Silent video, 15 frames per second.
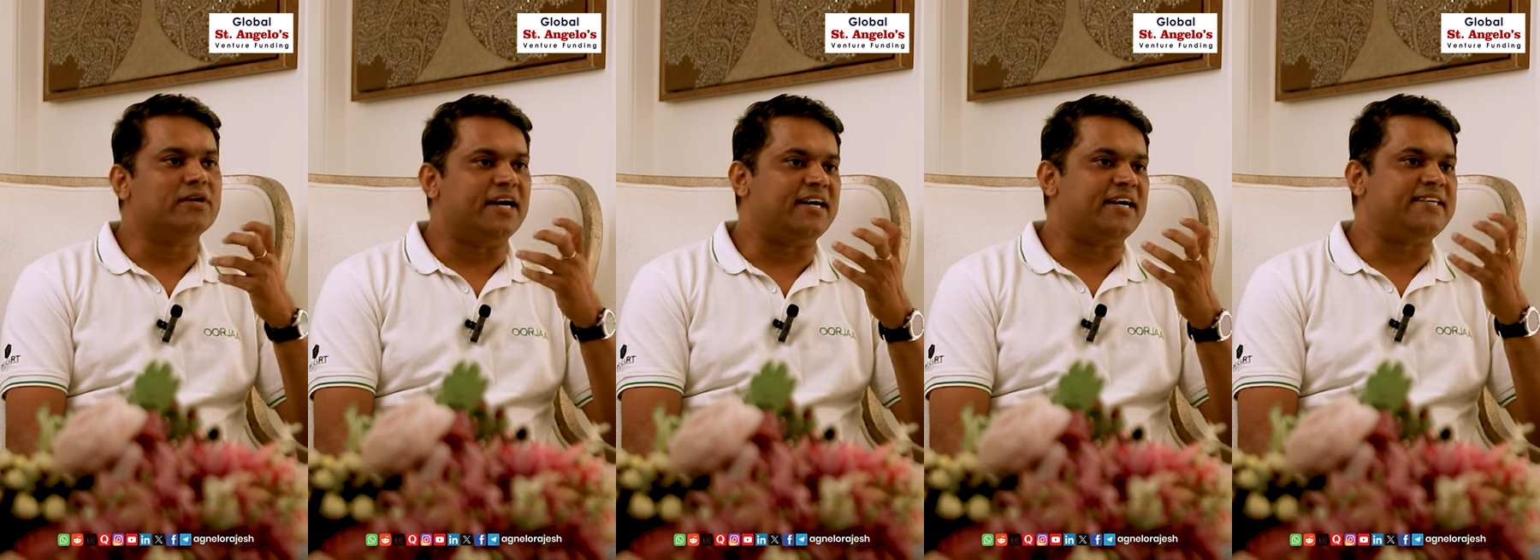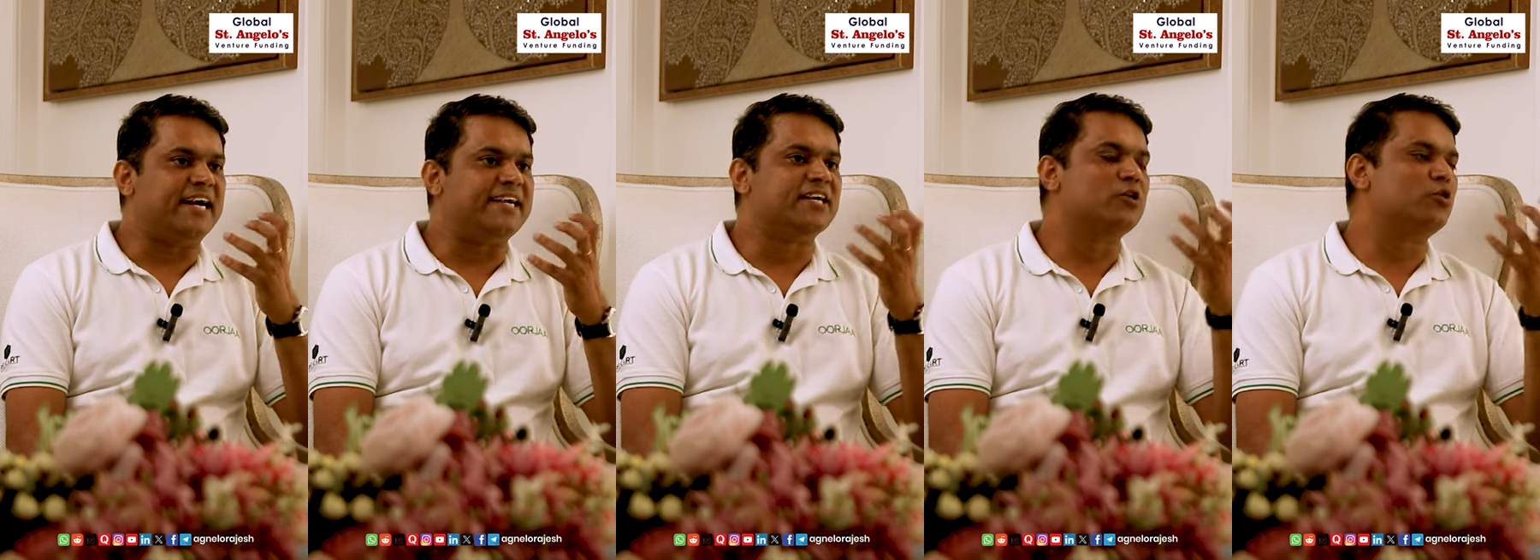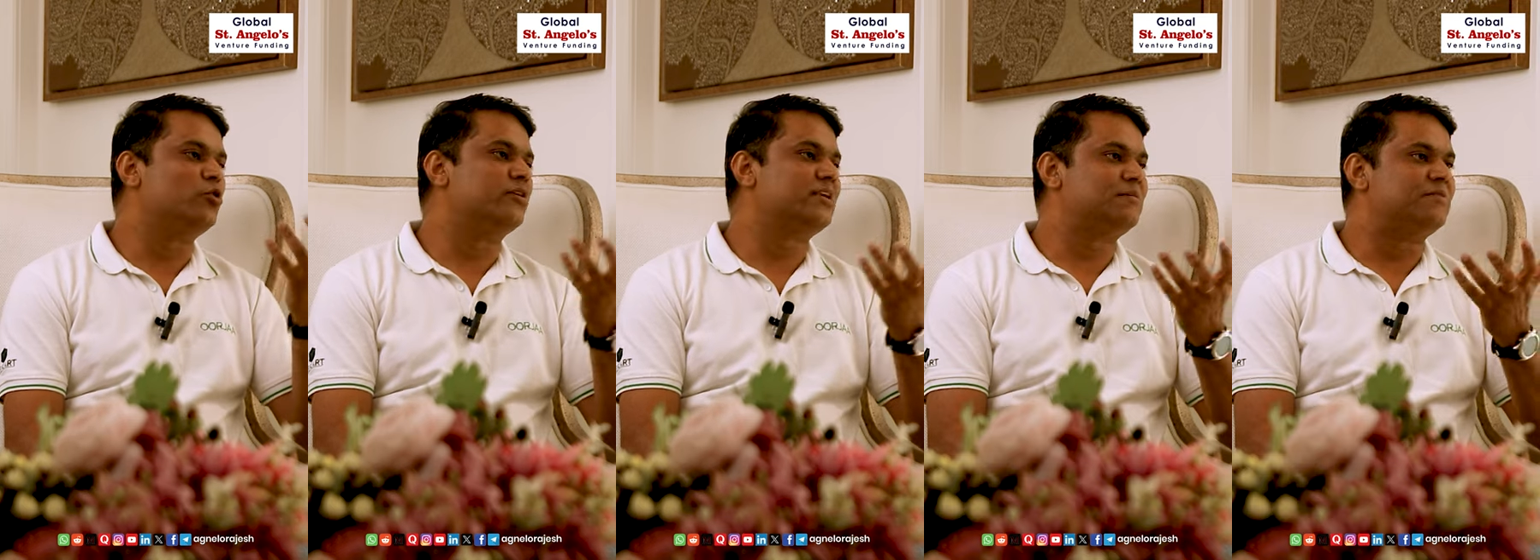at the
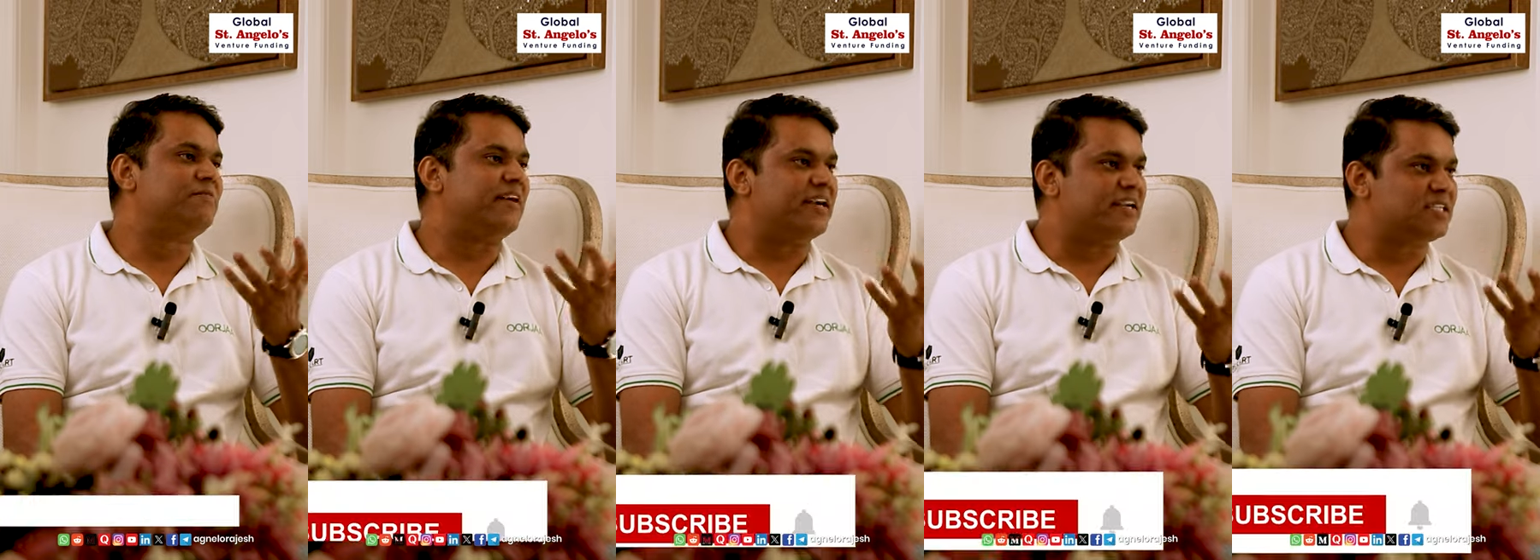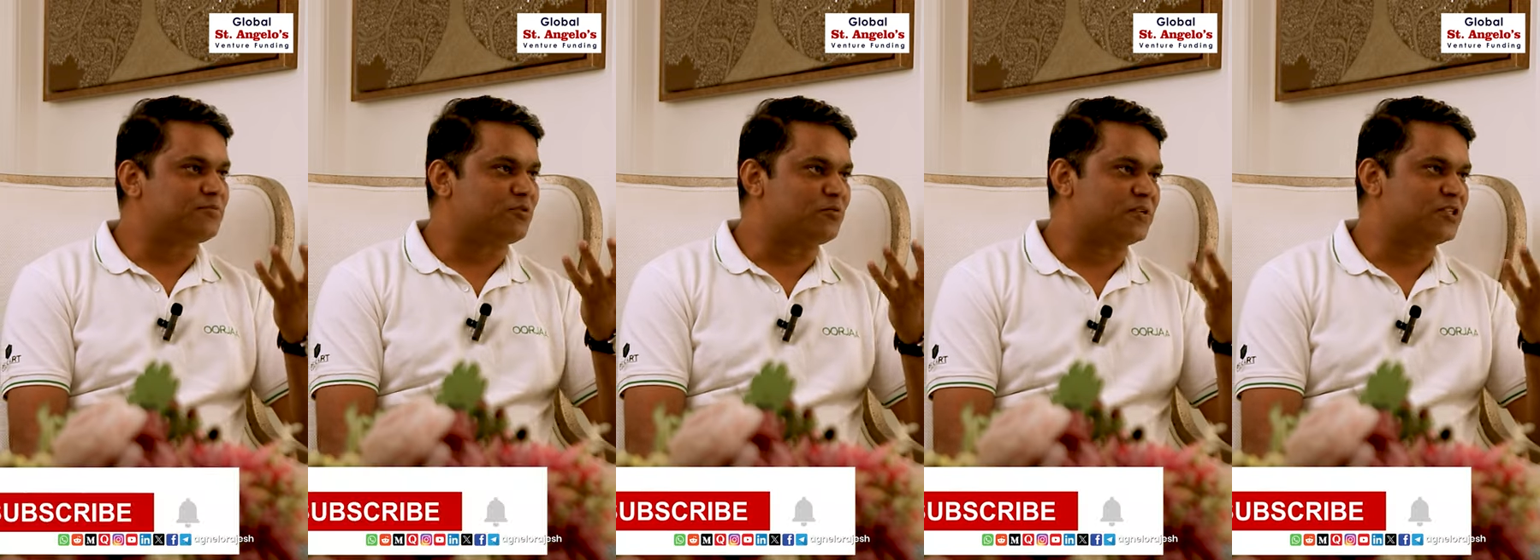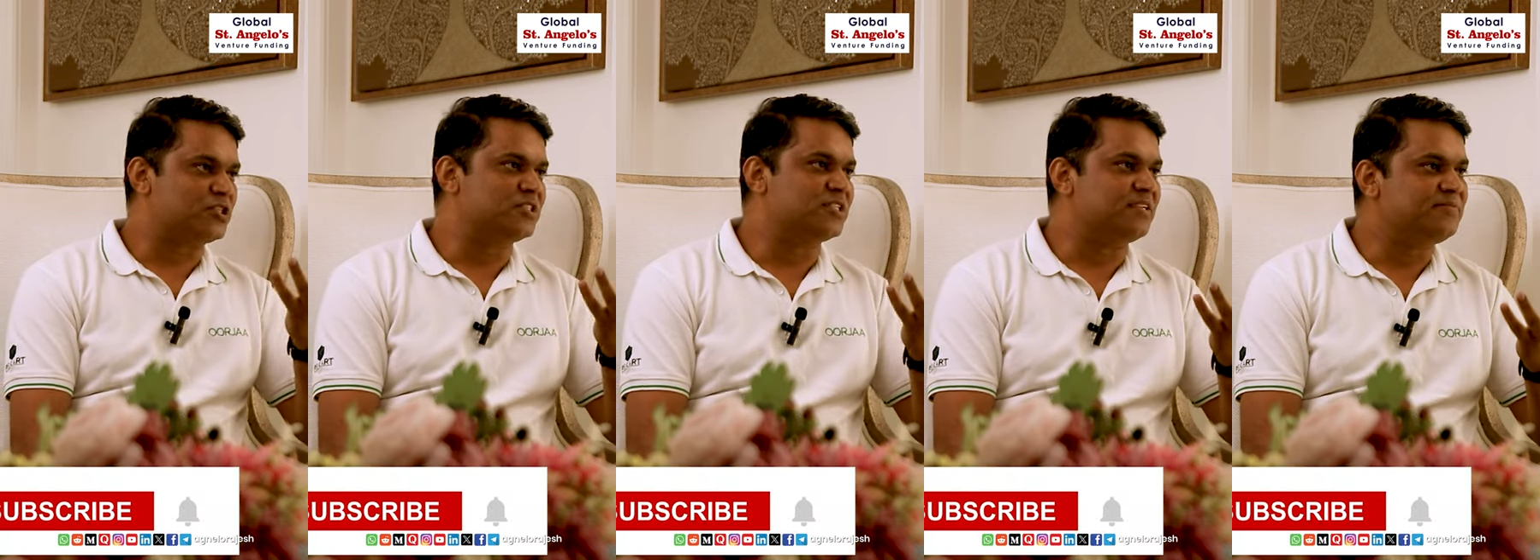core, I'm a finance
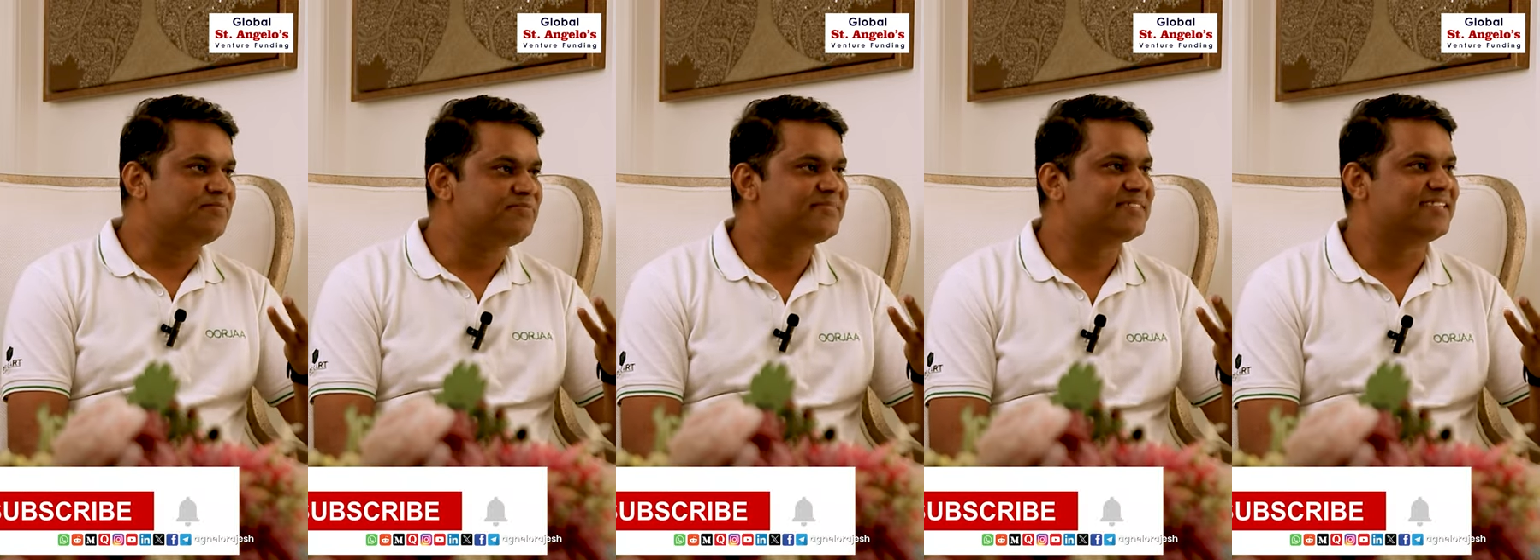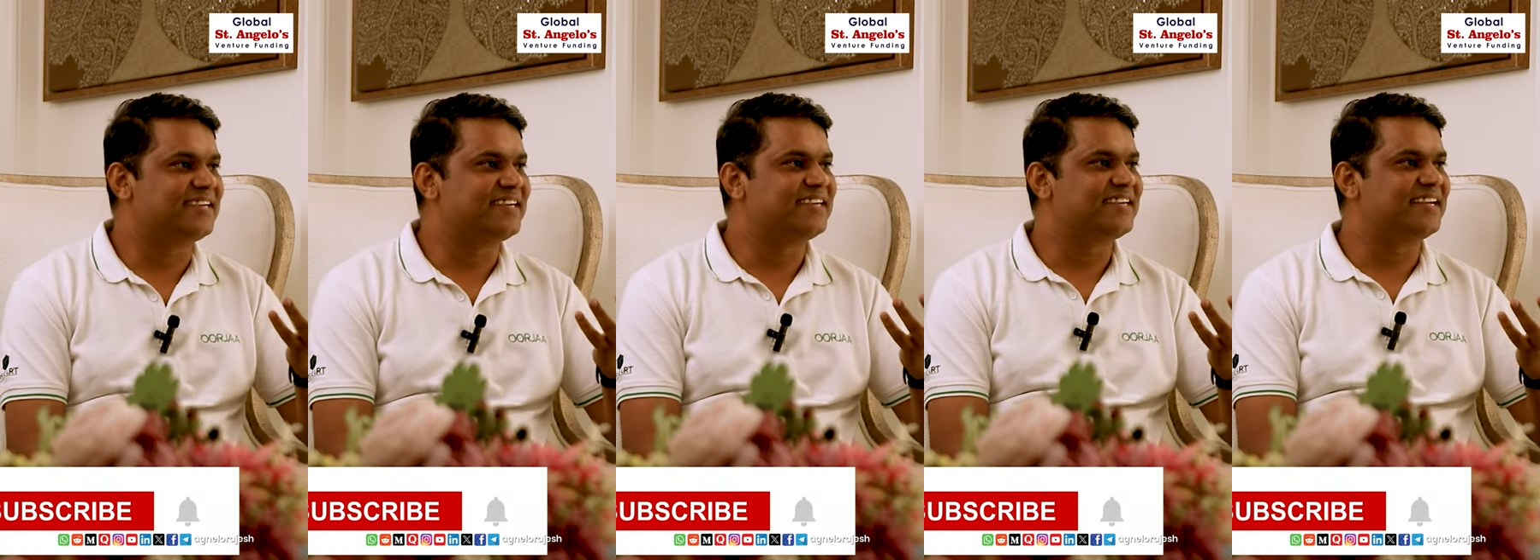professional, right?